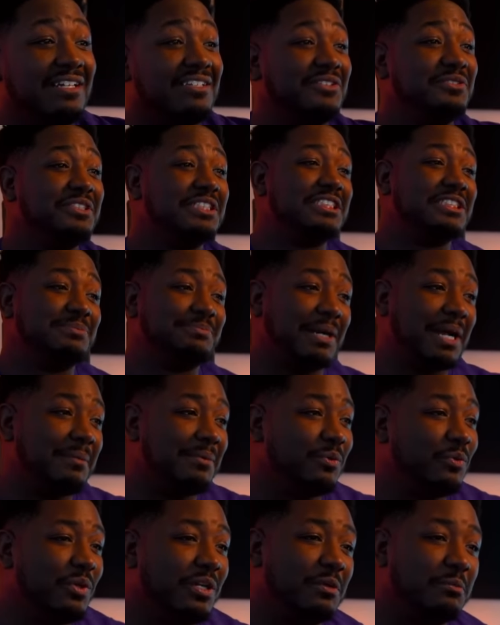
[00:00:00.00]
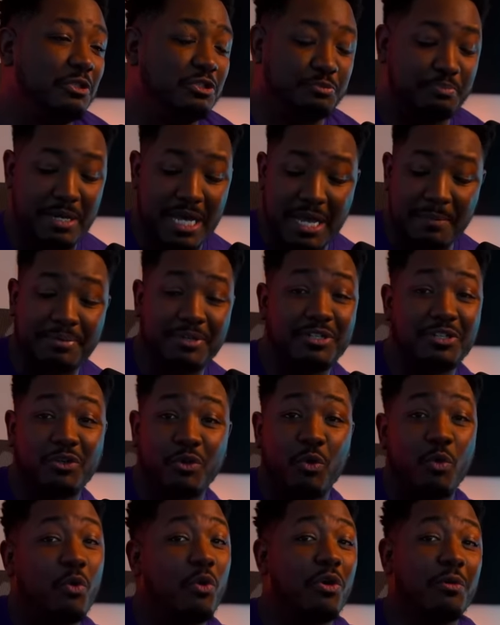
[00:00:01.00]
I know this is probably one of the most
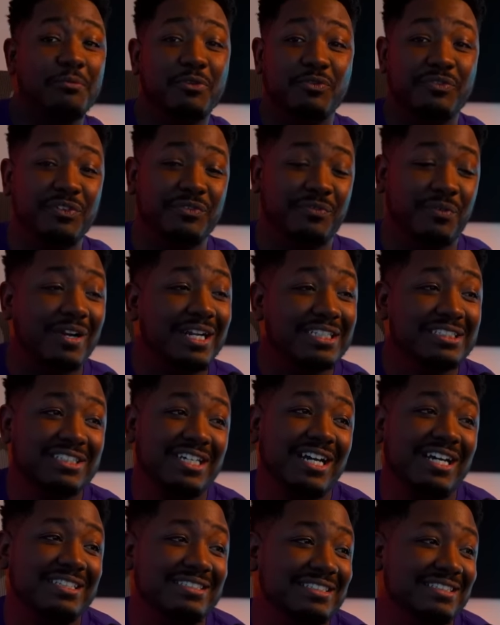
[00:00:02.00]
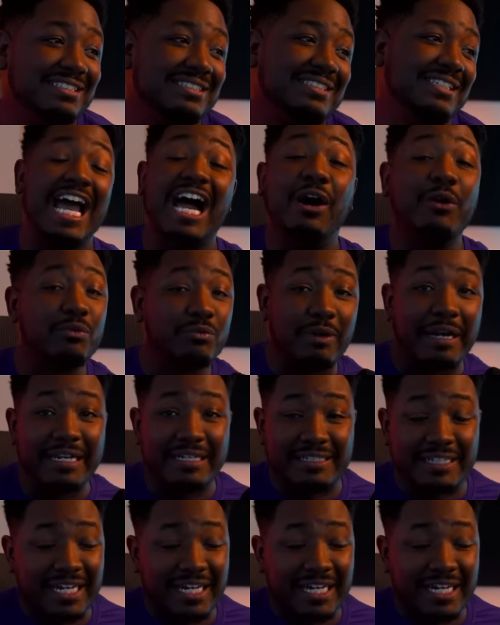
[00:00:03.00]
popular horror movie franchises out right